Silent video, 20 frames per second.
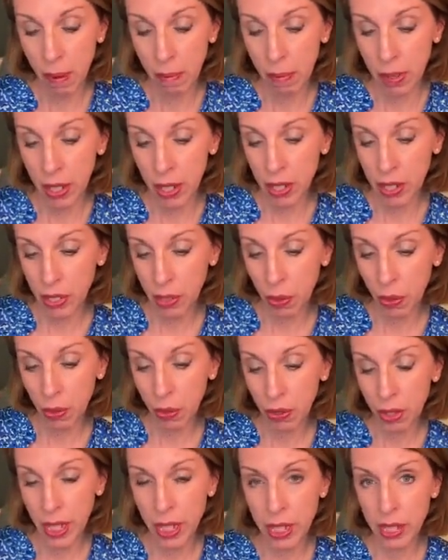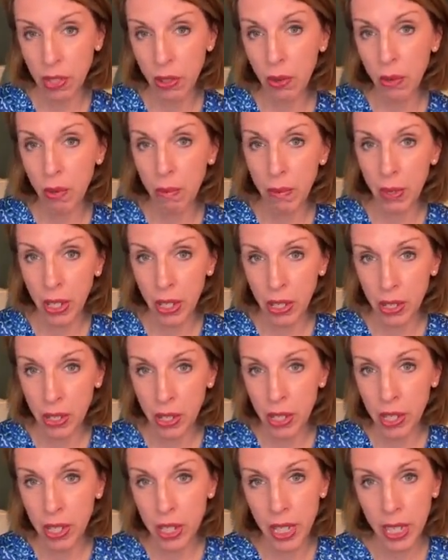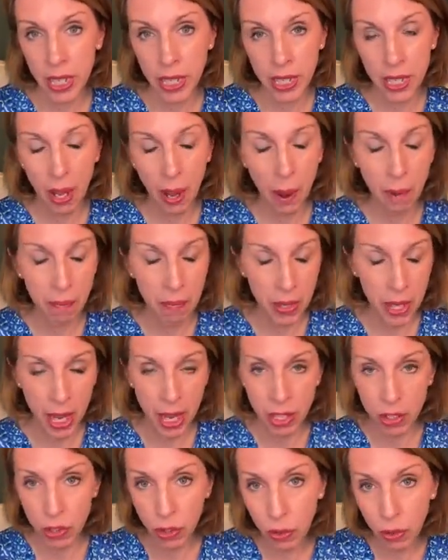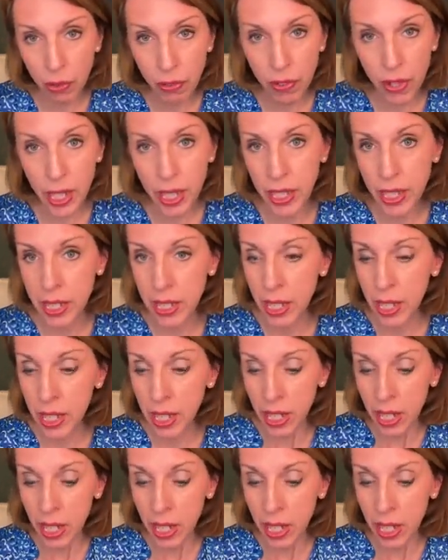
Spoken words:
because all these hormones, the endorphins,